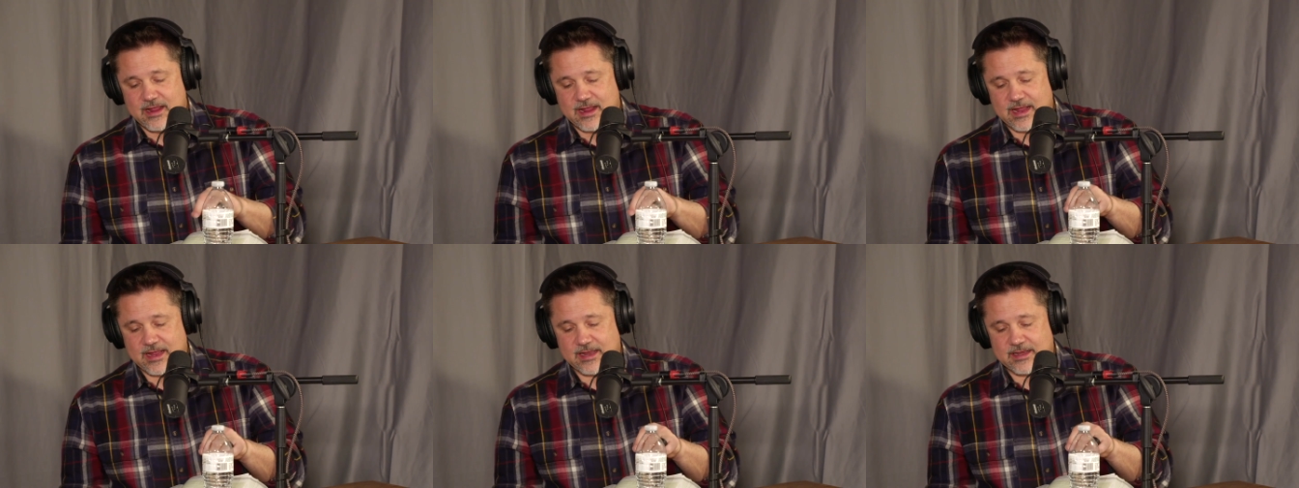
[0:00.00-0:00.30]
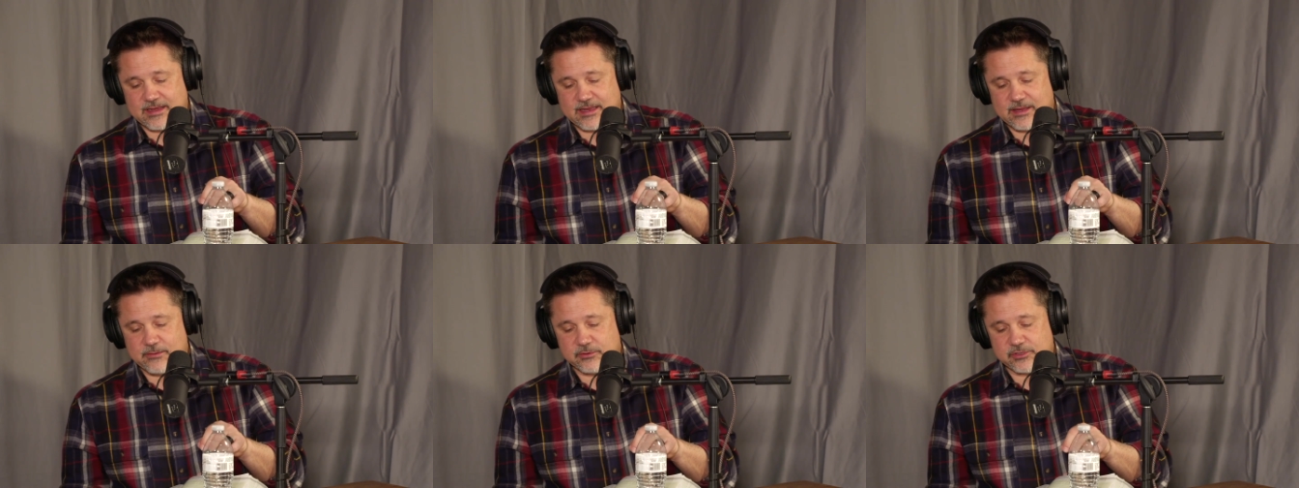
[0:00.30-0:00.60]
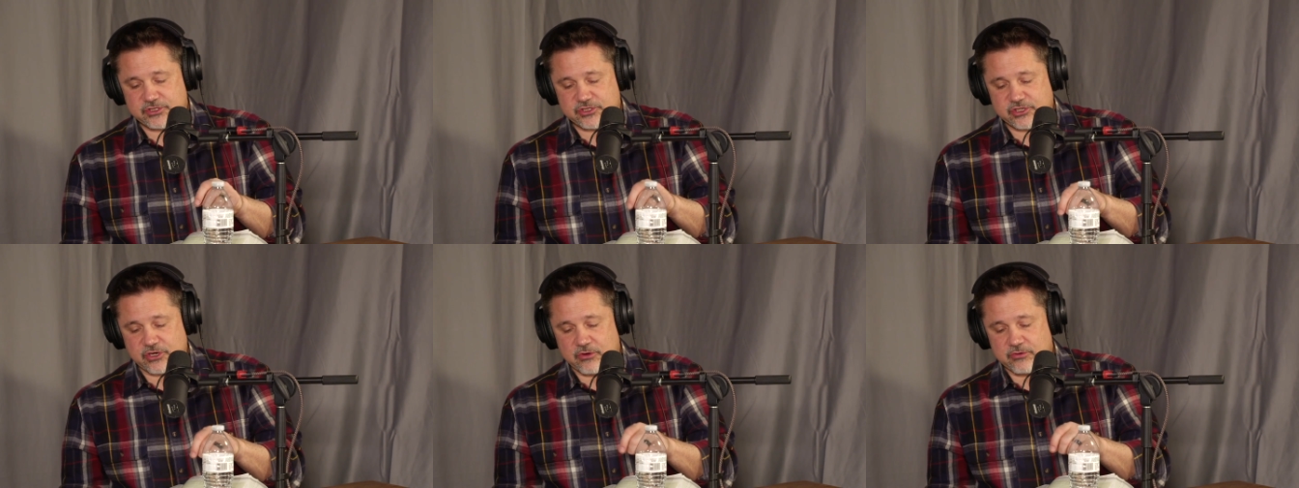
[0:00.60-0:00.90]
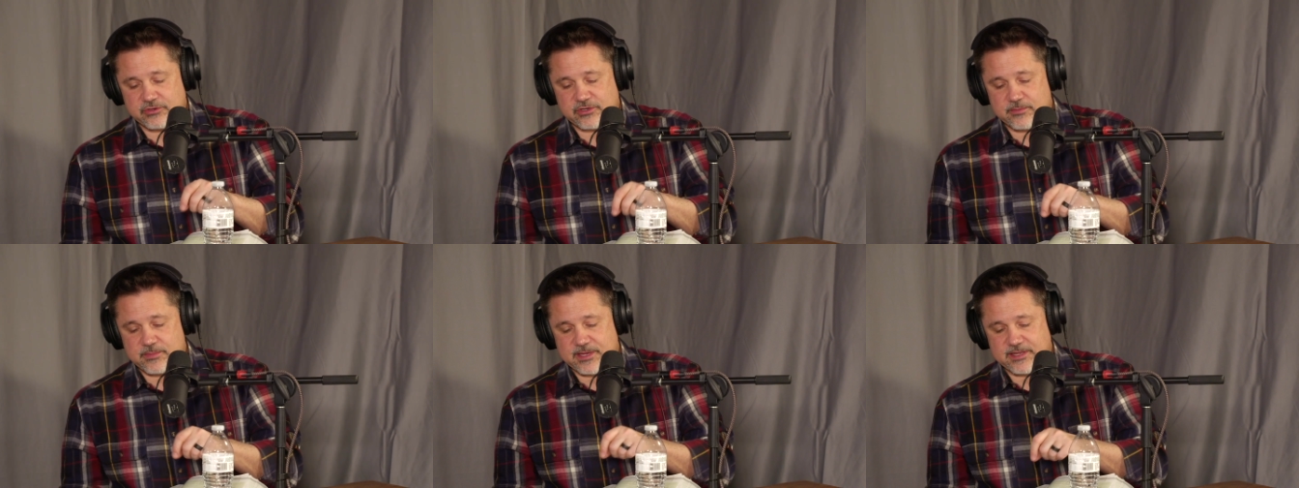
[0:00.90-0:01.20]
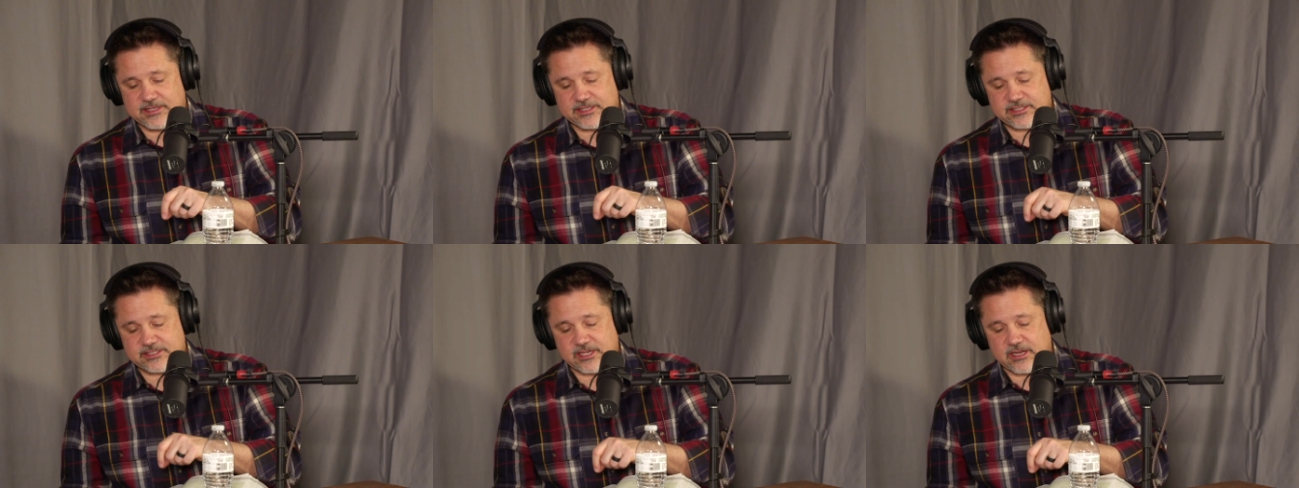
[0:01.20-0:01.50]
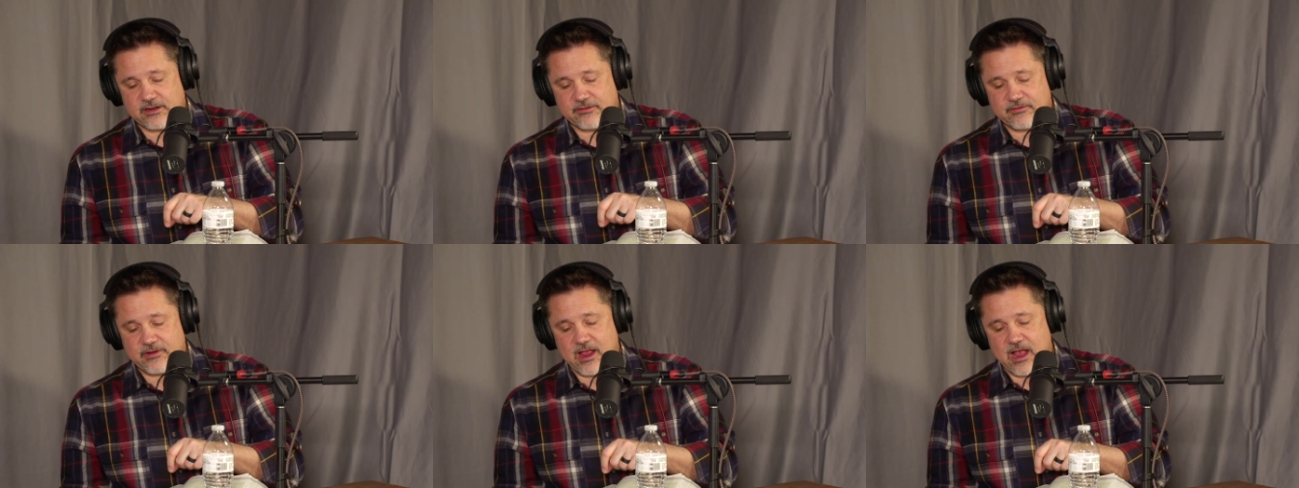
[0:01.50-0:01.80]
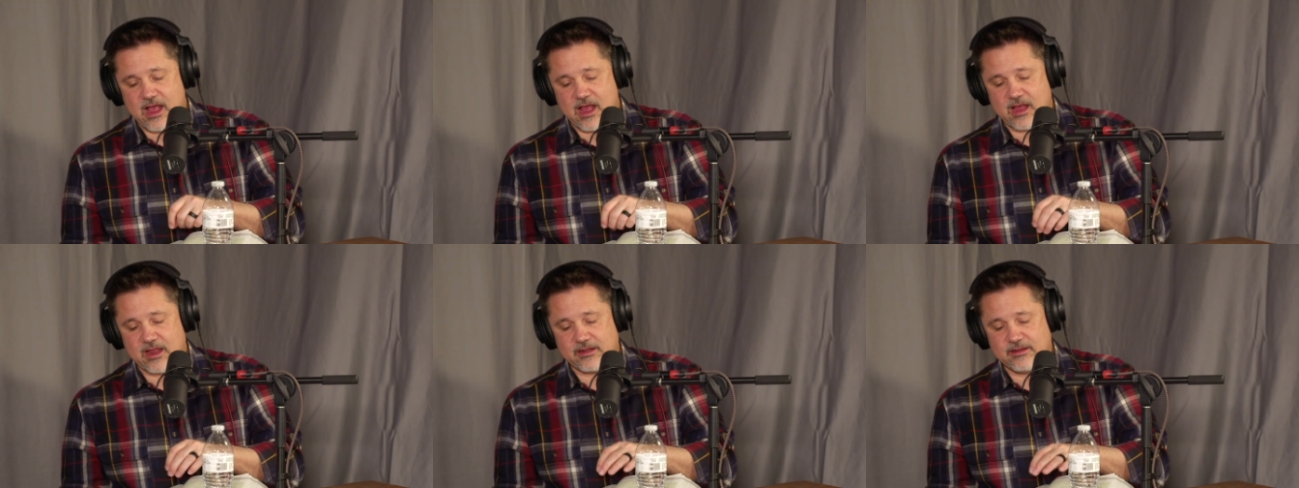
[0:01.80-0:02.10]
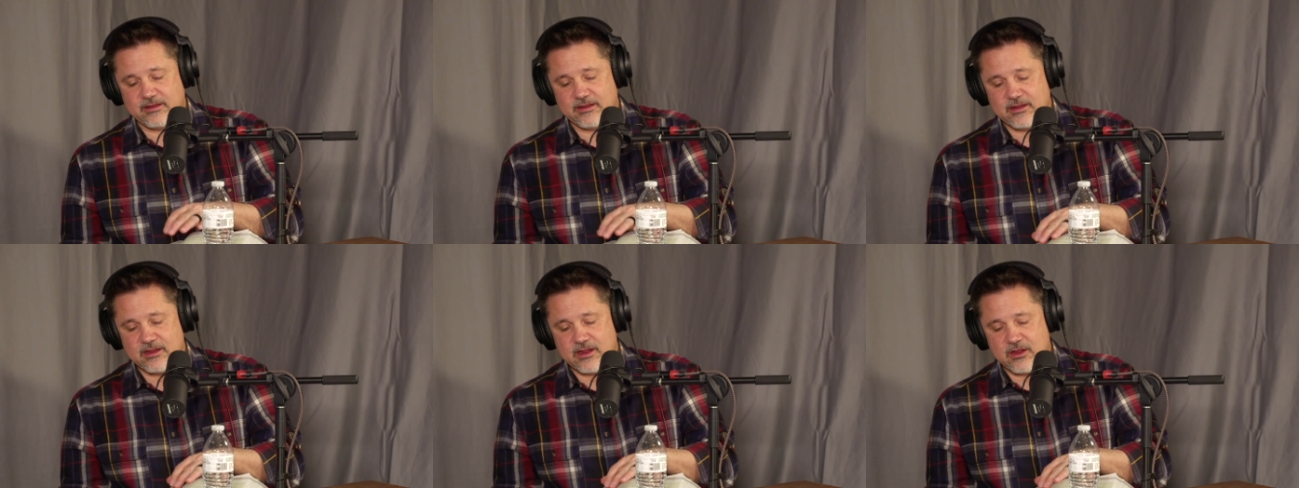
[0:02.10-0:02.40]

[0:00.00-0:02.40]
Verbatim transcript: and he was shown to be the Son of God